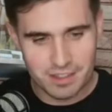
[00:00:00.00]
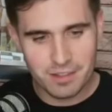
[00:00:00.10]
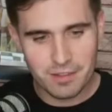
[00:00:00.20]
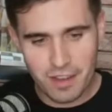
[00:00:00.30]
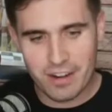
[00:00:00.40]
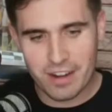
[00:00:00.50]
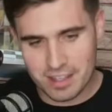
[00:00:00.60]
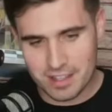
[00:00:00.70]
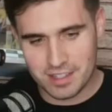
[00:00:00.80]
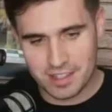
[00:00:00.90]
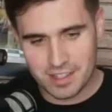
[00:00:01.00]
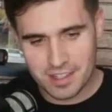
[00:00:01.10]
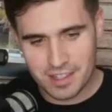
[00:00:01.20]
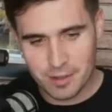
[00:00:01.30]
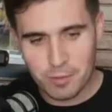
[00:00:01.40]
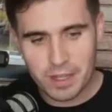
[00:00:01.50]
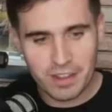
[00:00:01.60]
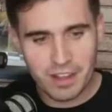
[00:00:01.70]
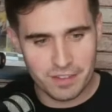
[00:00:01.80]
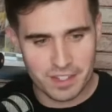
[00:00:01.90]
Very easy. And we
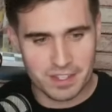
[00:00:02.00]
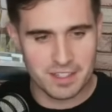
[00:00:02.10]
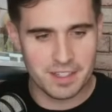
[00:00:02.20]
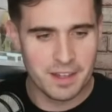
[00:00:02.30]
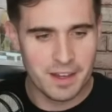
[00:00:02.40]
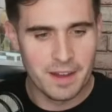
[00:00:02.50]
love easy.